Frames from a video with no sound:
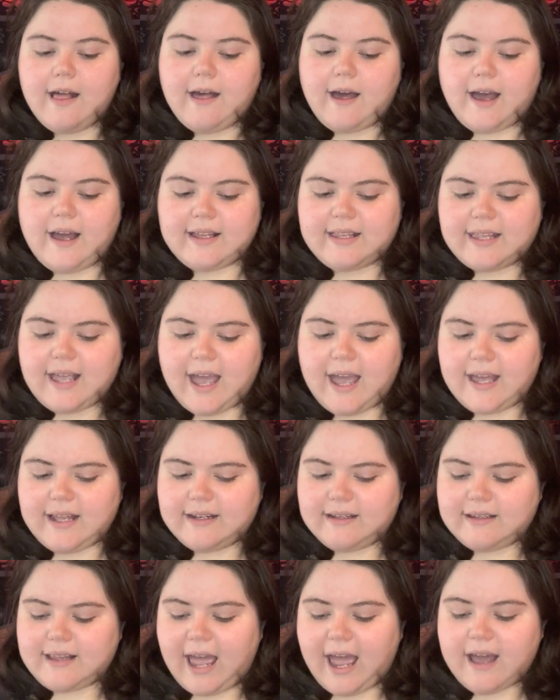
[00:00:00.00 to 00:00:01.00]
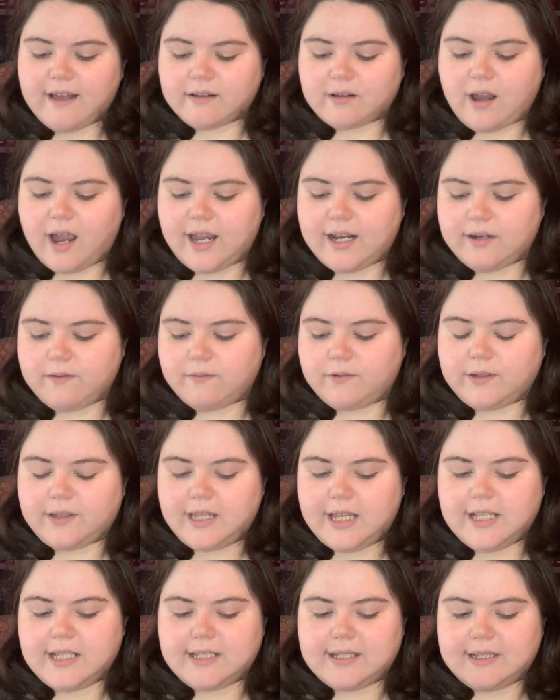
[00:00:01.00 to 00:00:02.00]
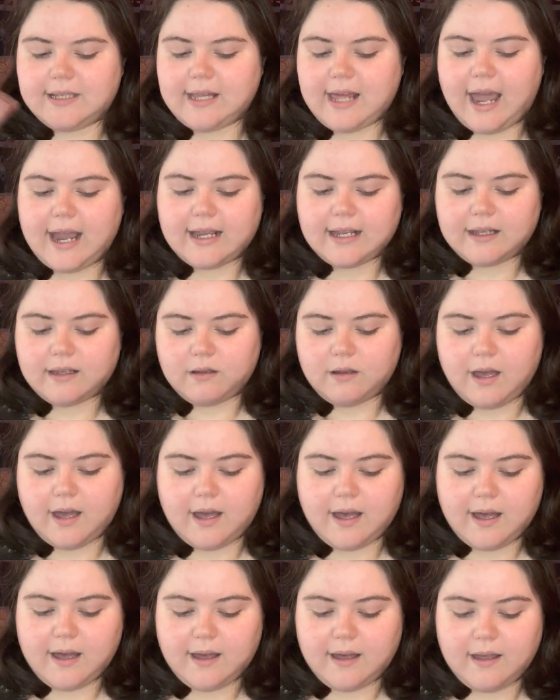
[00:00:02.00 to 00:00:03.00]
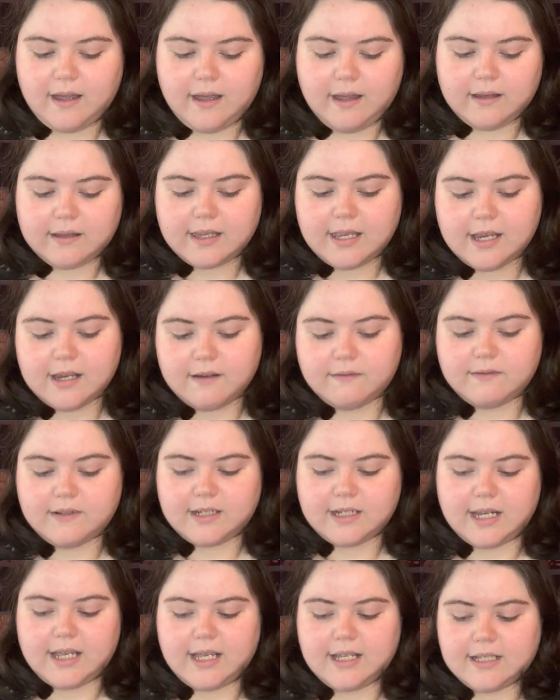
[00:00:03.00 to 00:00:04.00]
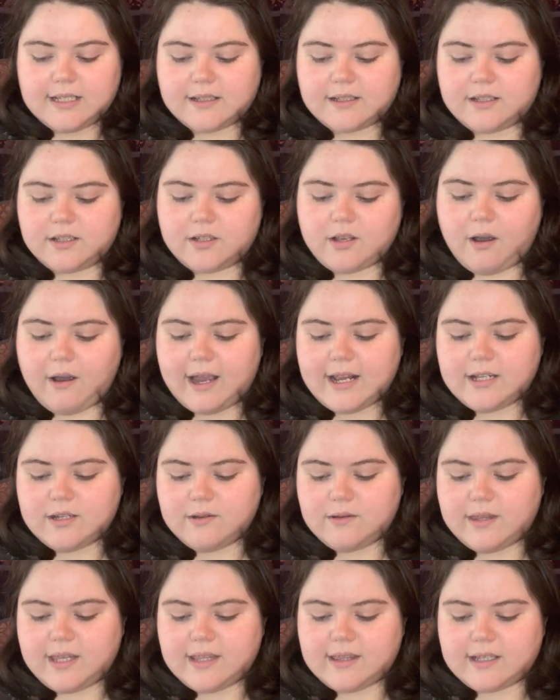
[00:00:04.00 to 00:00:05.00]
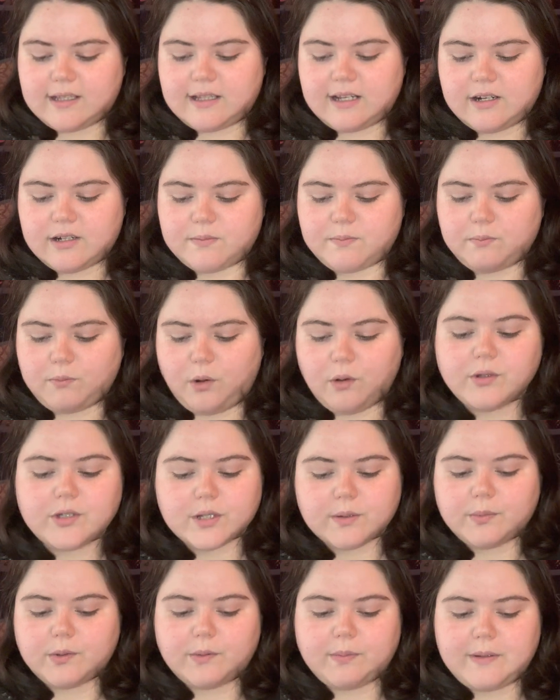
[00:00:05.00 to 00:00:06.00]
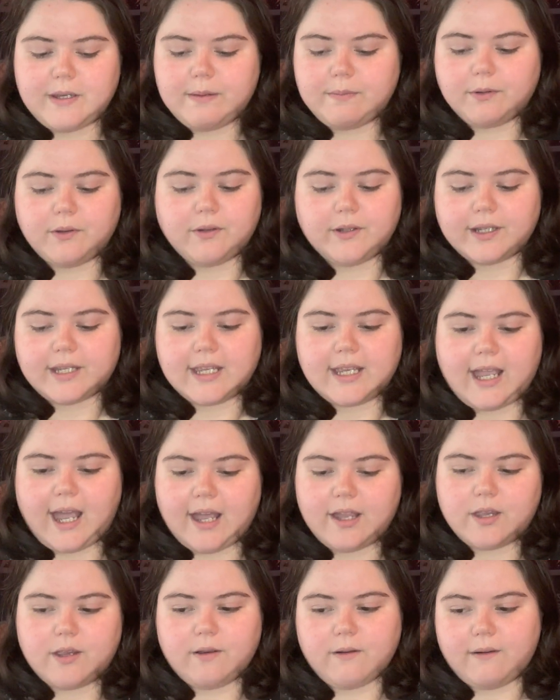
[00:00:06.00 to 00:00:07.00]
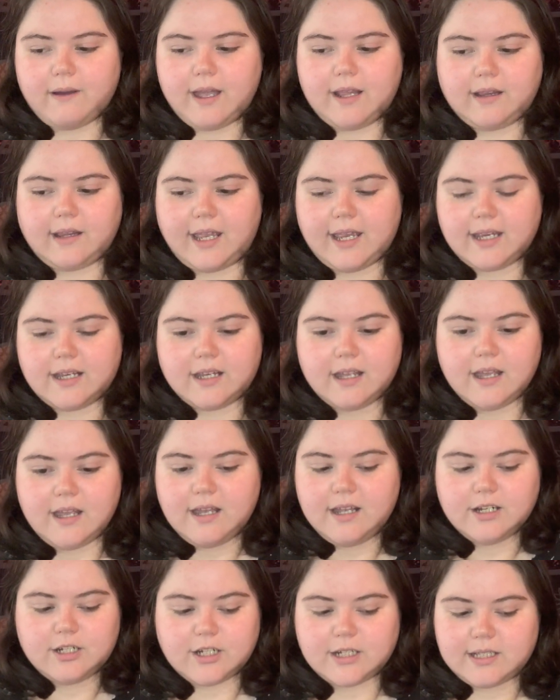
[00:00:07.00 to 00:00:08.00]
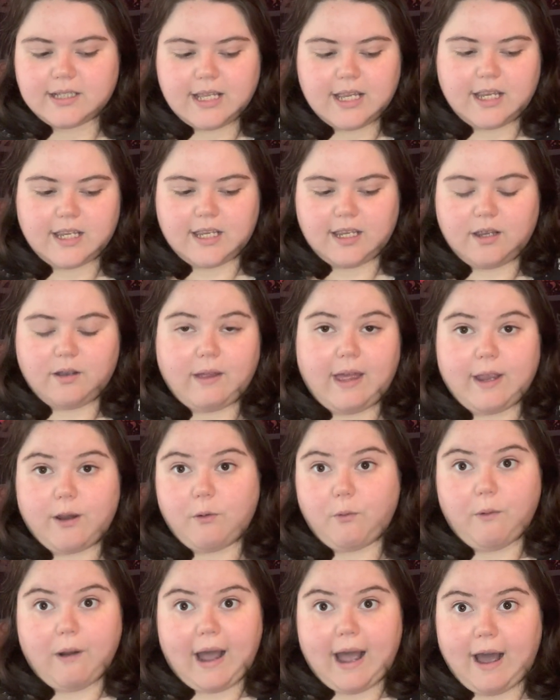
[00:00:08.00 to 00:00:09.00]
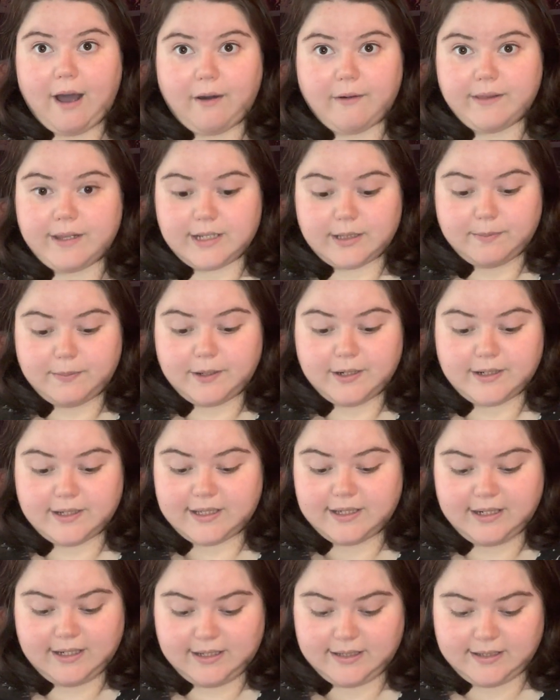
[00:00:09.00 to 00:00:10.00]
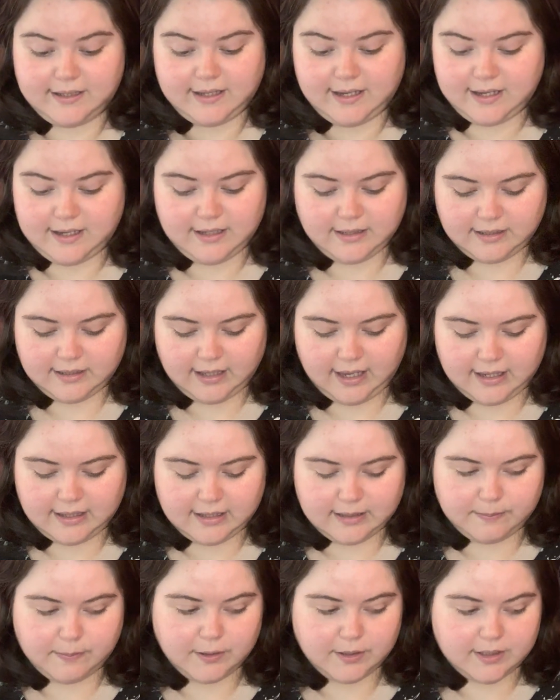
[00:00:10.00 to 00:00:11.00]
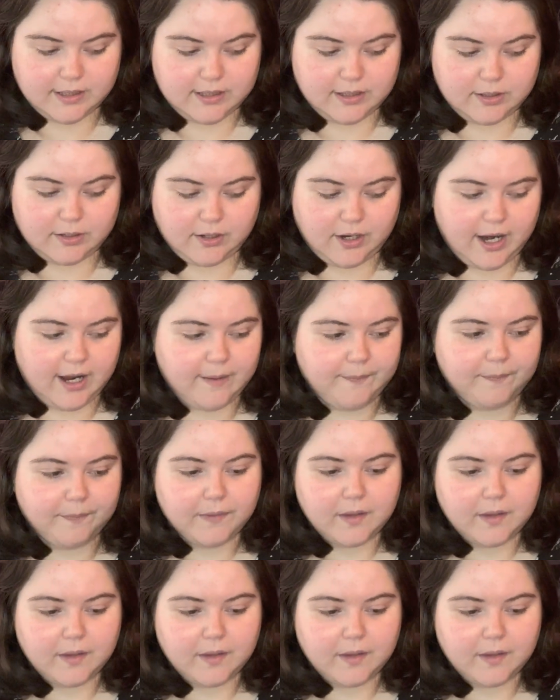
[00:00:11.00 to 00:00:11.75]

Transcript: again, that kind of relates to that King of Discs. So I do think that there's multiple people looking at you and like just thinking like, wow, this person exists. Like this person's great.